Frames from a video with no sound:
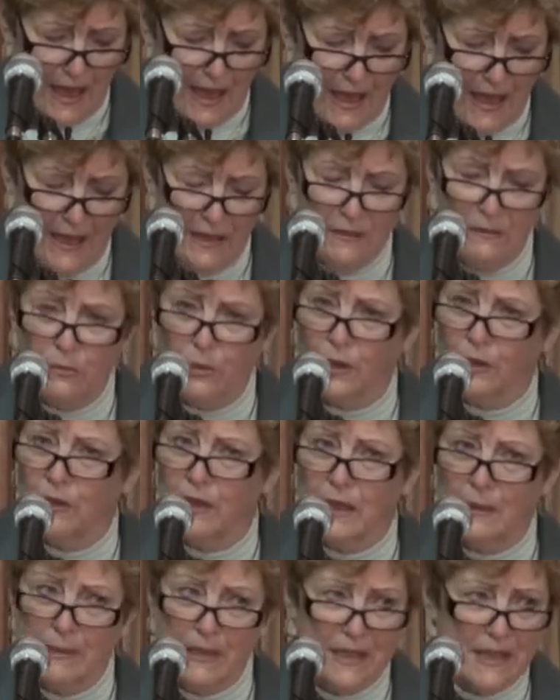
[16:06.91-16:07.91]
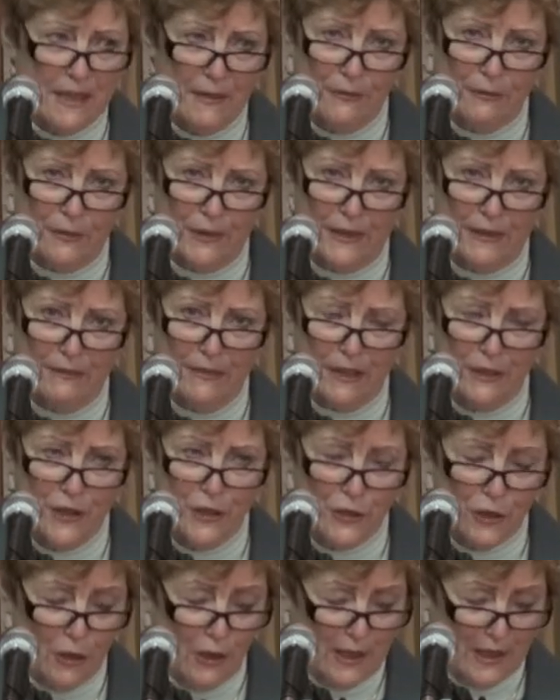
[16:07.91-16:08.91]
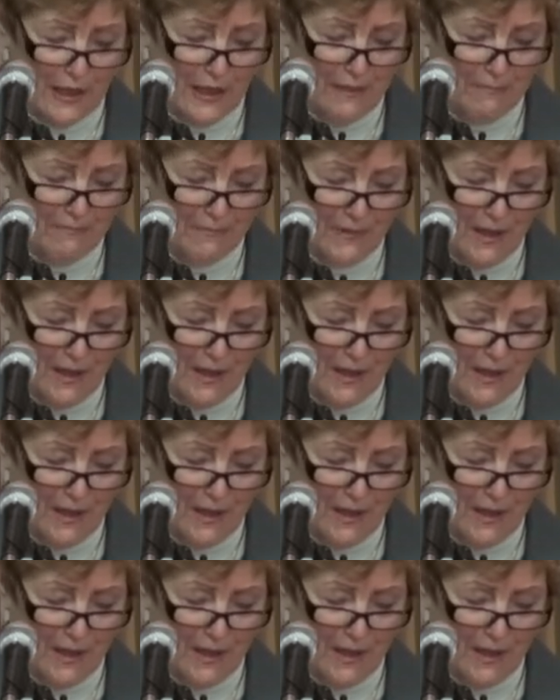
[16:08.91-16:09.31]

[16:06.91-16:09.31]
And we're going to be debt-free very shortly,